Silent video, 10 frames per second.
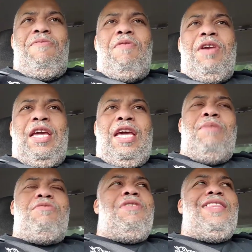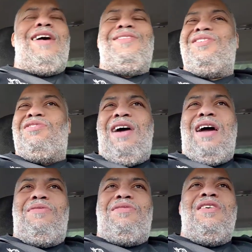We want to get up to a thousand
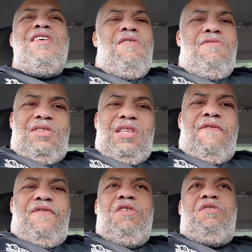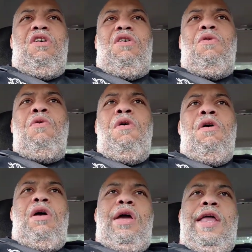subscribers, which is our first goal.
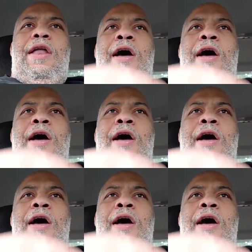And